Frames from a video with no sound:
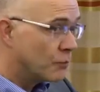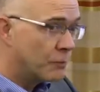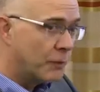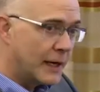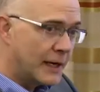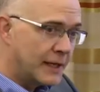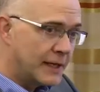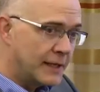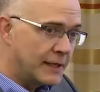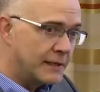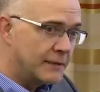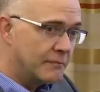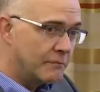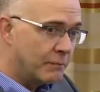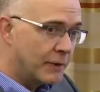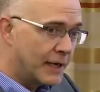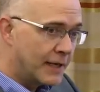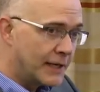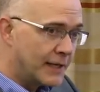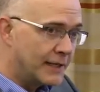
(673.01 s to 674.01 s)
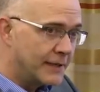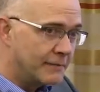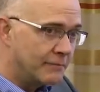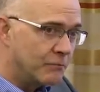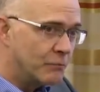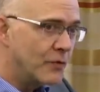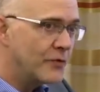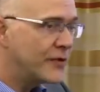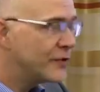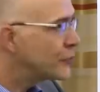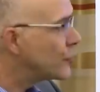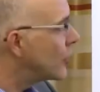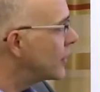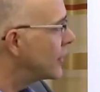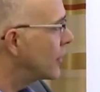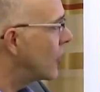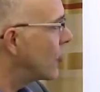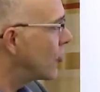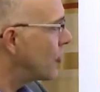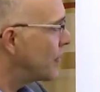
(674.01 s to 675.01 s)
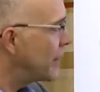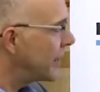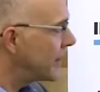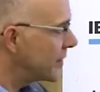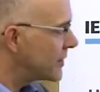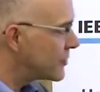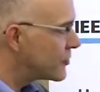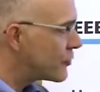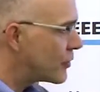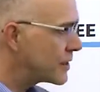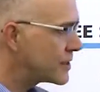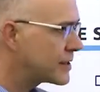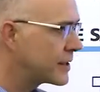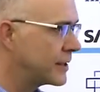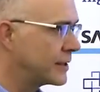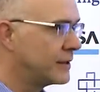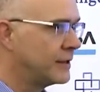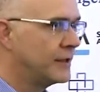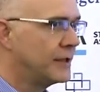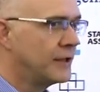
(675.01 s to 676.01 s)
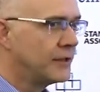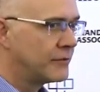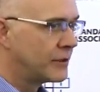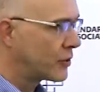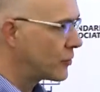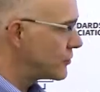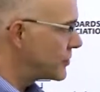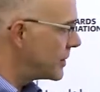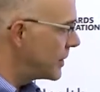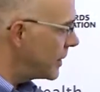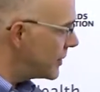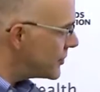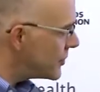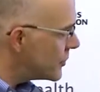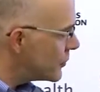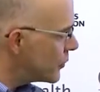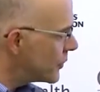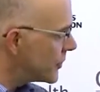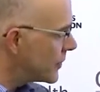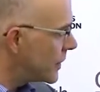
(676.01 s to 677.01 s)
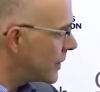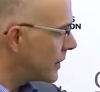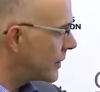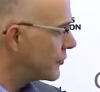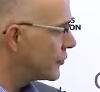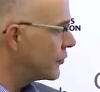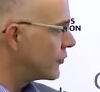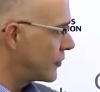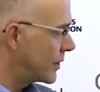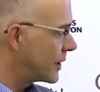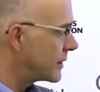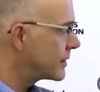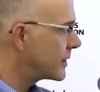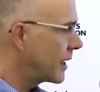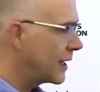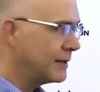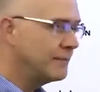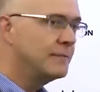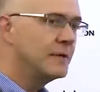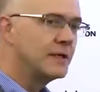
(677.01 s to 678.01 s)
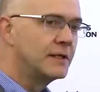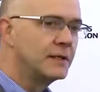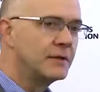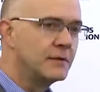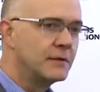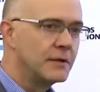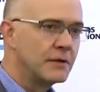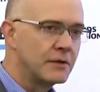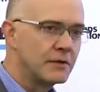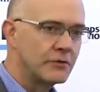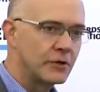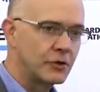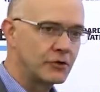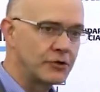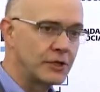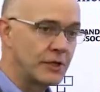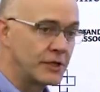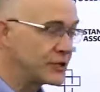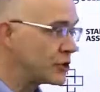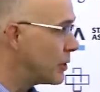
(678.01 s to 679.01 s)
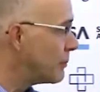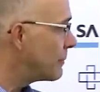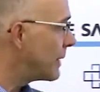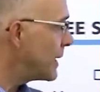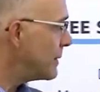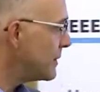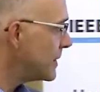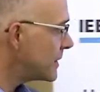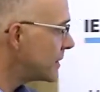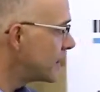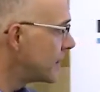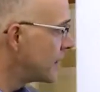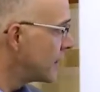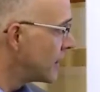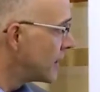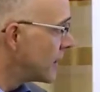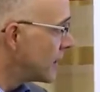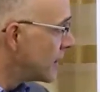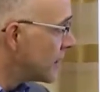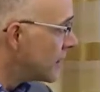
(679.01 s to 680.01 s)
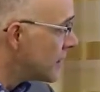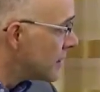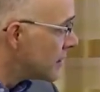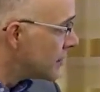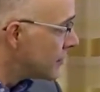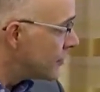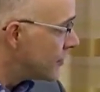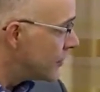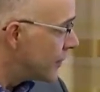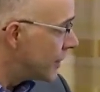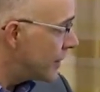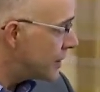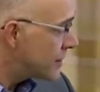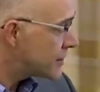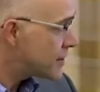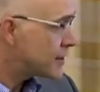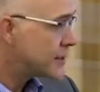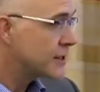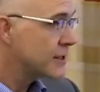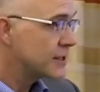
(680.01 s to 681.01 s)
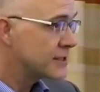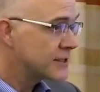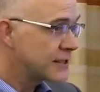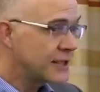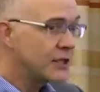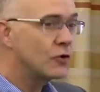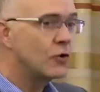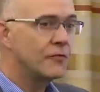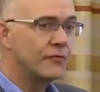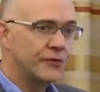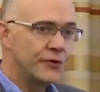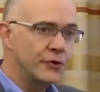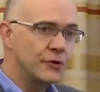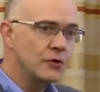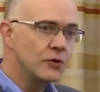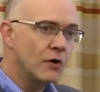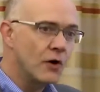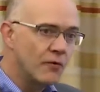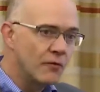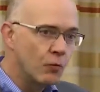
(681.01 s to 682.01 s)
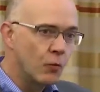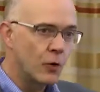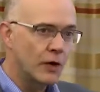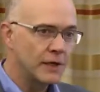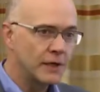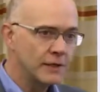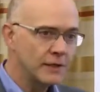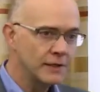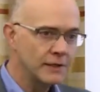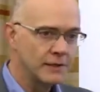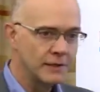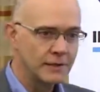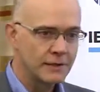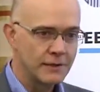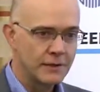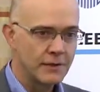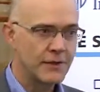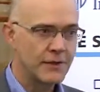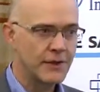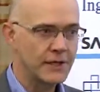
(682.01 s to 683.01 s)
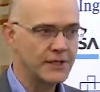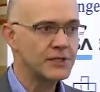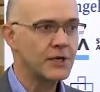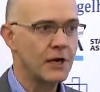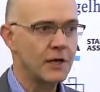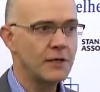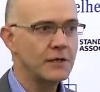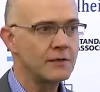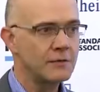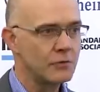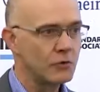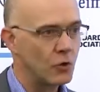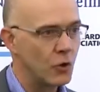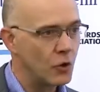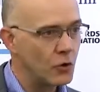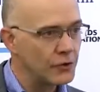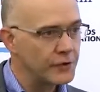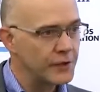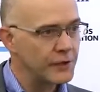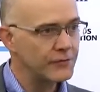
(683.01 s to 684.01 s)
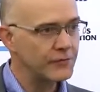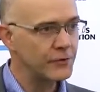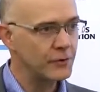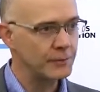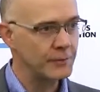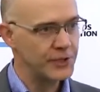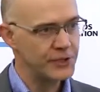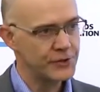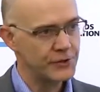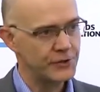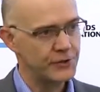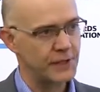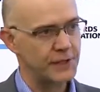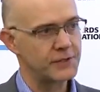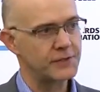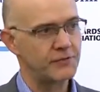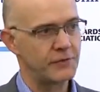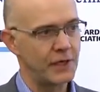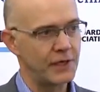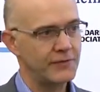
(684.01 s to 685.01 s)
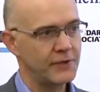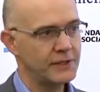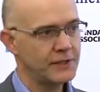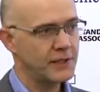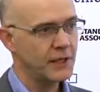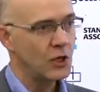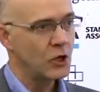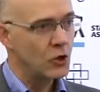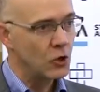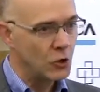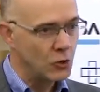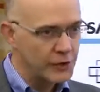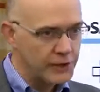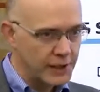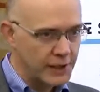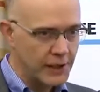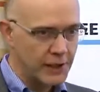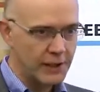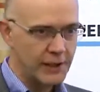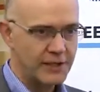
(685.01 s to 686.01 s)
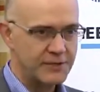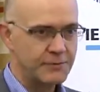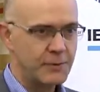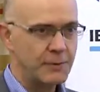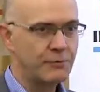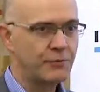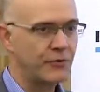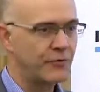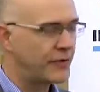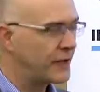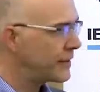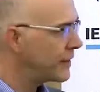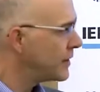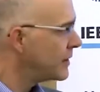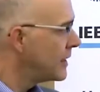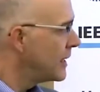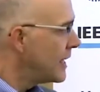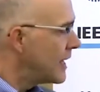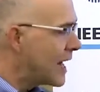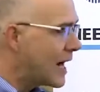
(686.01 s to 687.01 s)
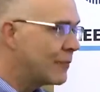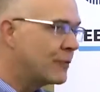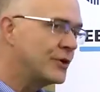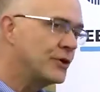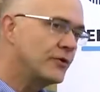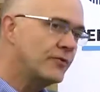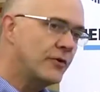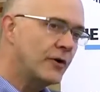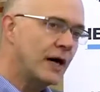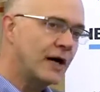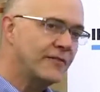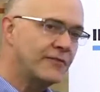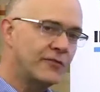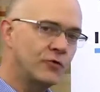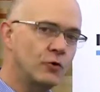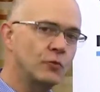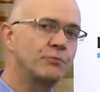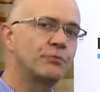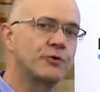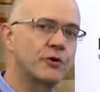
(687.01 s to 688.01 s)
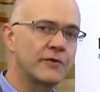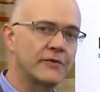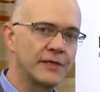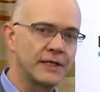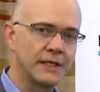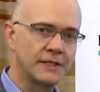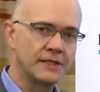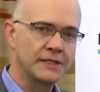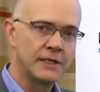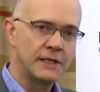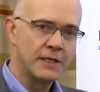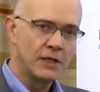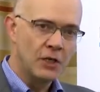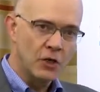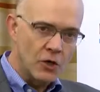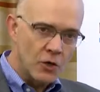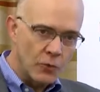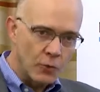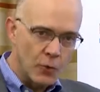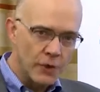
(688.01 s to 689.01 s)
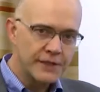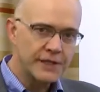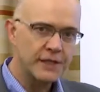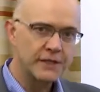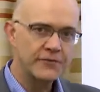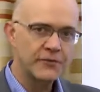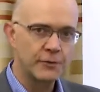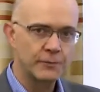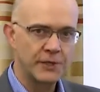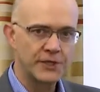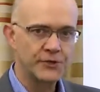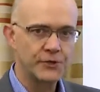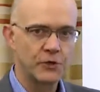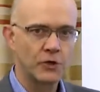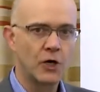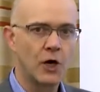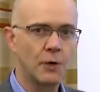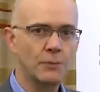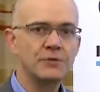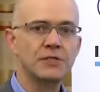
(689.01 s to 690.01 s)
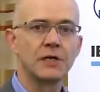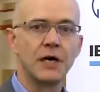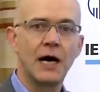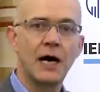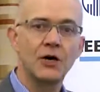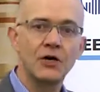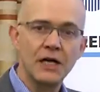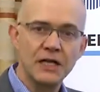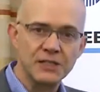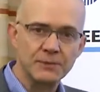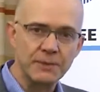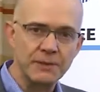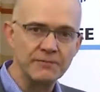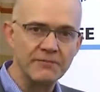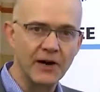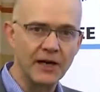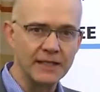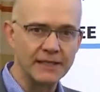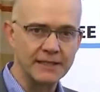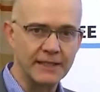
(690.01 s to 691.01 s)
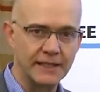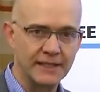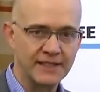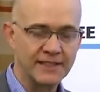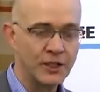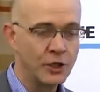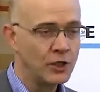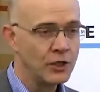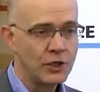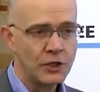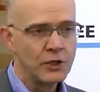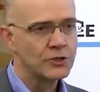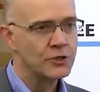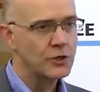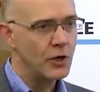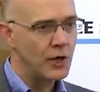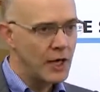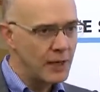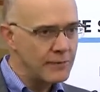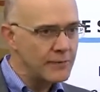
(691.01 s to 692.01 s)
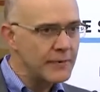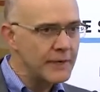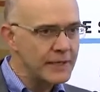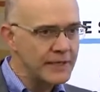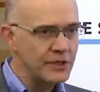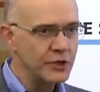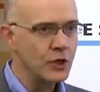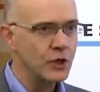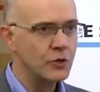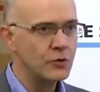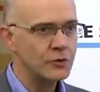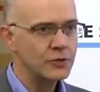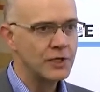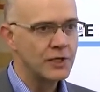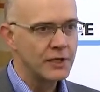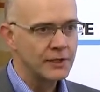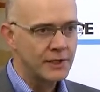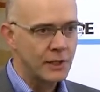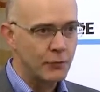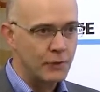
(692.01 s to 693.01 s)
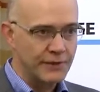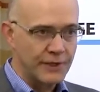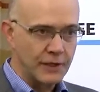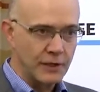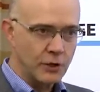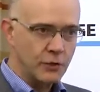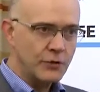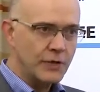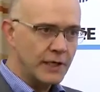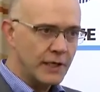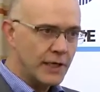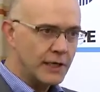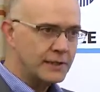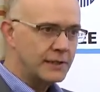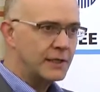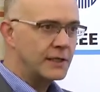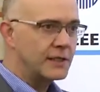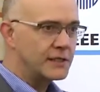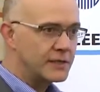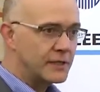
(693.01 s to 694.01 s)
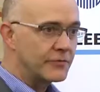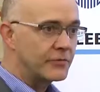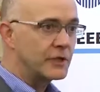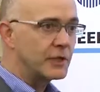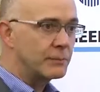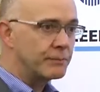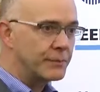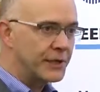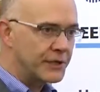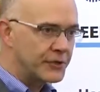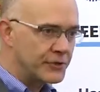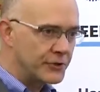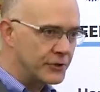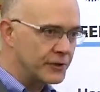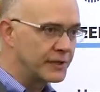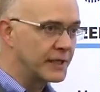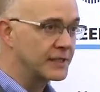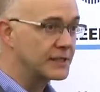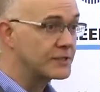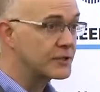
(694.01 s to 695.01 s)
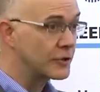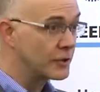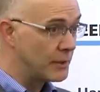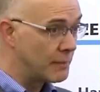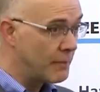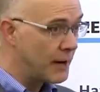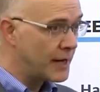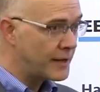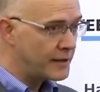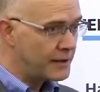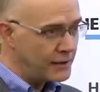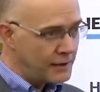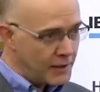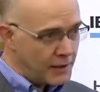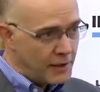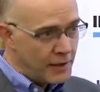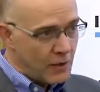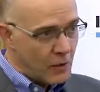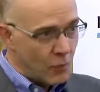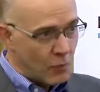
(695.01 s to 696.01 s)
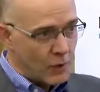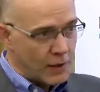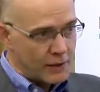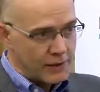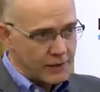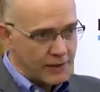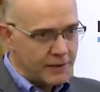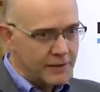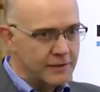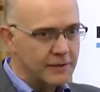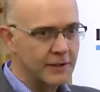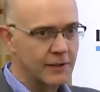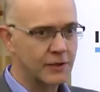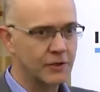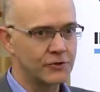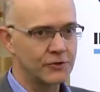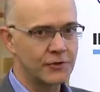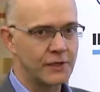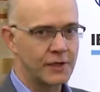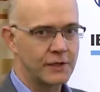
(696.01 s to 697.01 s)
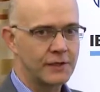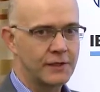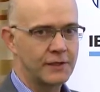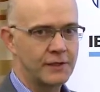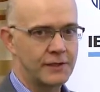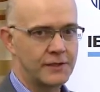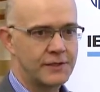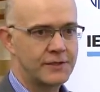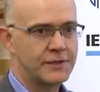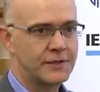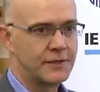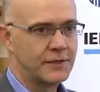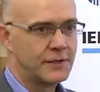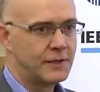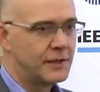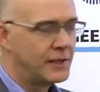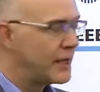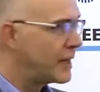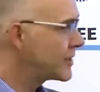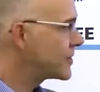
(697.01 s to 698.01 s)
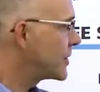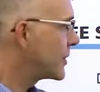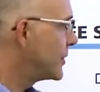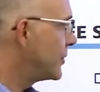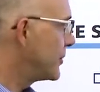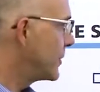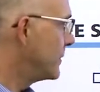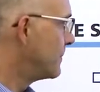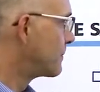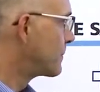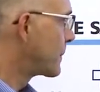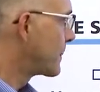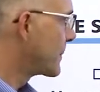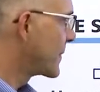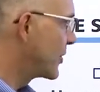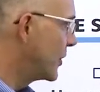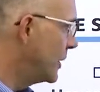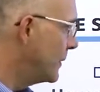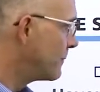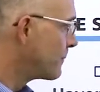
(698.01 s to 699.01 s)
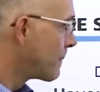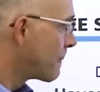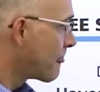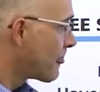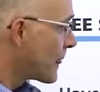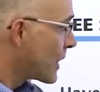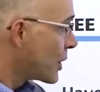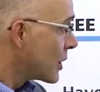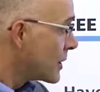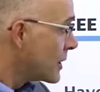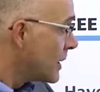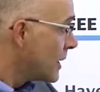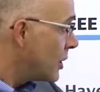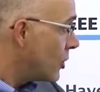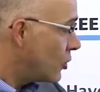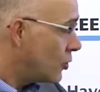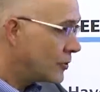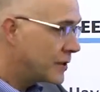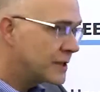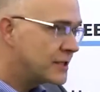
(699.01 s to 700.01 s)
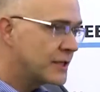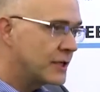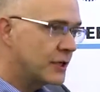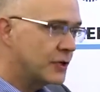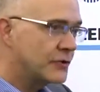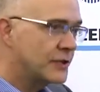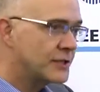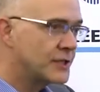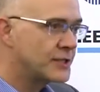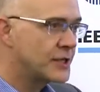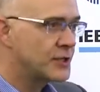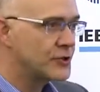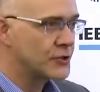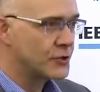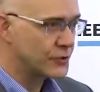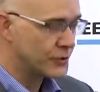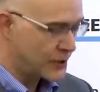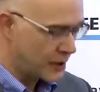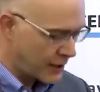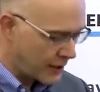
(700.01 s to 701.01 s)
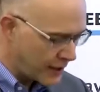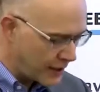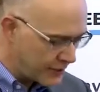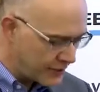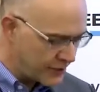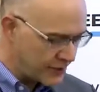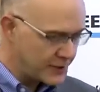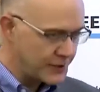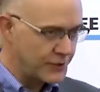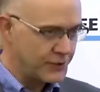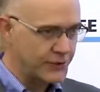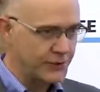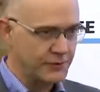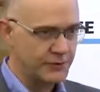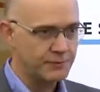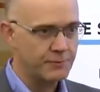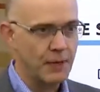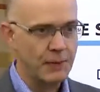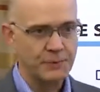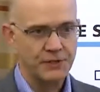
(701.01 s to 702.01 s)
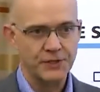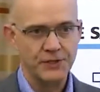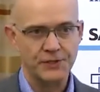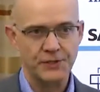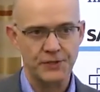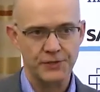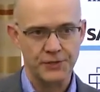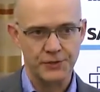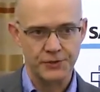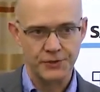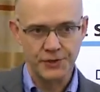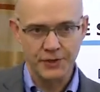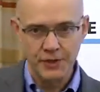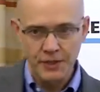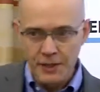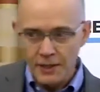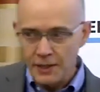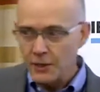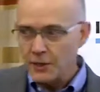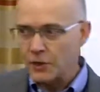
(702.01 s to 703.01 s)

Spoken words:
By moving to an automated, trusted reconciliation, we can do real-time reconciliation and payment. There's single view of where things are, all the information that is relevant, all the care has been provided, and we know have full provenance of where that information comes and how it has been validated. So everybody knows that what they're looking at is the real picture that is going to matter when the contract is executed, right? All the decisions, care decisions, payment decisions,